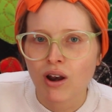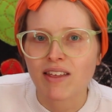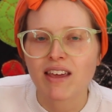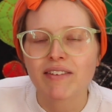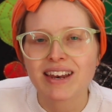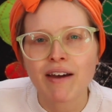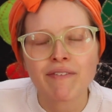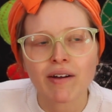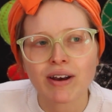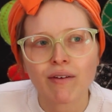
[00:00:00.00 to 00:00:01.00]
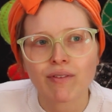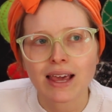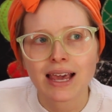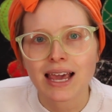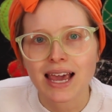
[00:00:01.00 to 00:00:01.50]
Like the other day I found out
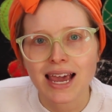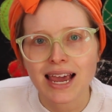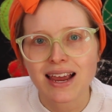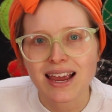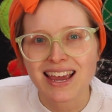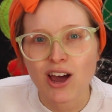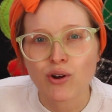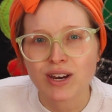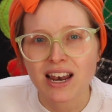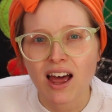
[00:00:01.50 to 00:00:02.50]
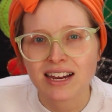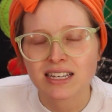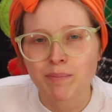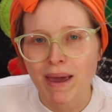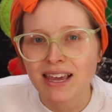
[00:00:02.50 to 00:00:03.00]
that he only
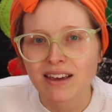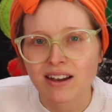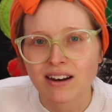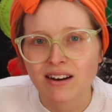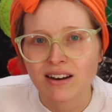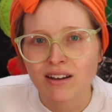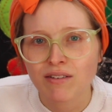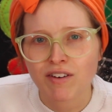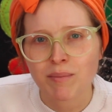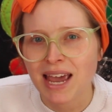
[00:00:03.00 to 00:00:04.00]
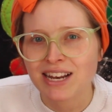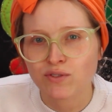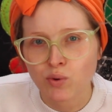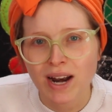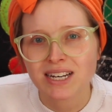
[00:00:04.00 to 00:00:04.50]
liked bacon from the age
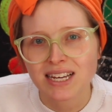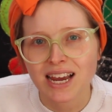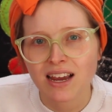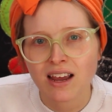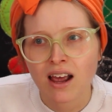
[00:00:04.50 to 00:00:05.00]
of 20.